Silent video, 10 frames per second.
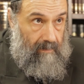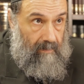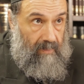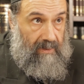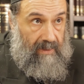
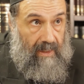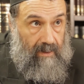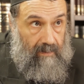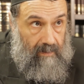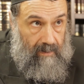but
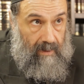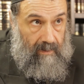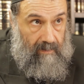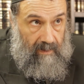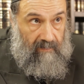they
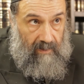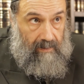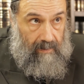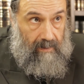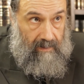
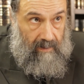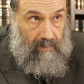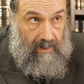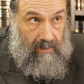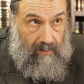felt like
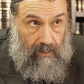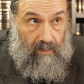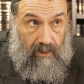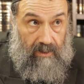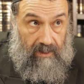somebody
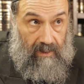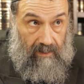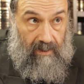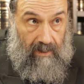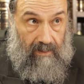Jewish is on the